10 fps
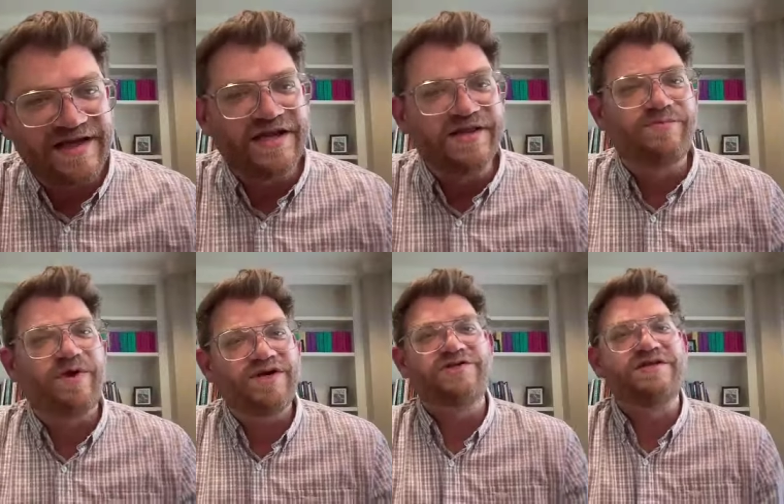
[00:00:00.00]
the, the
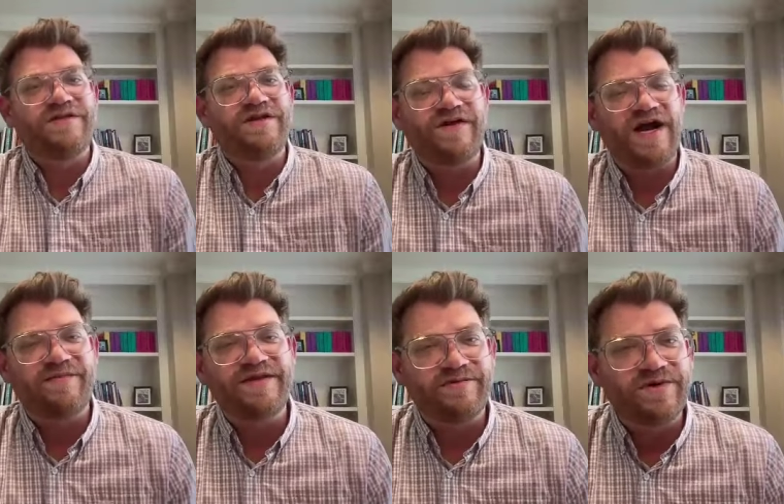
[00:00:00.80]
pressures of the
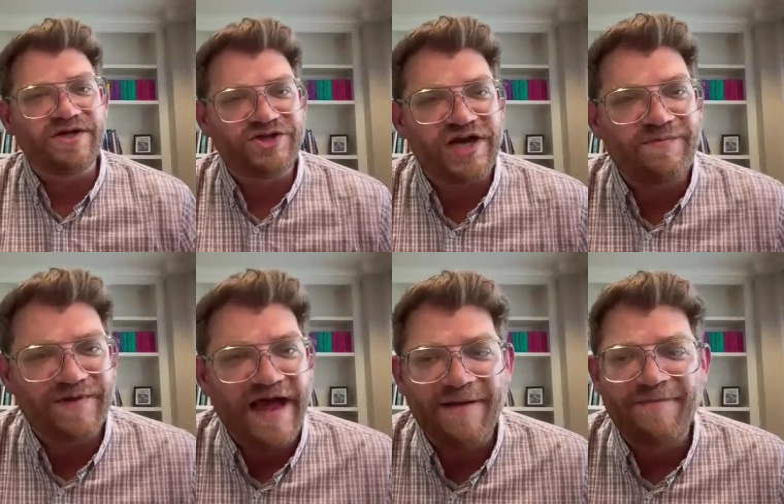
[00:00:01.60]
environment that really
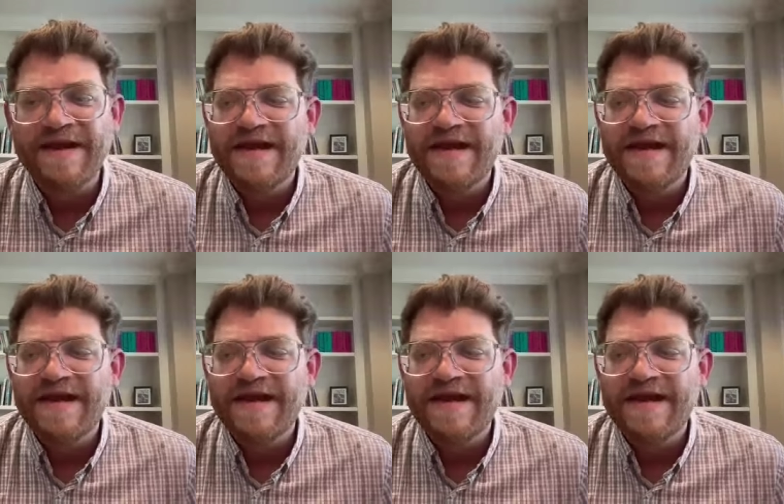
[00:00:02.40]
shape that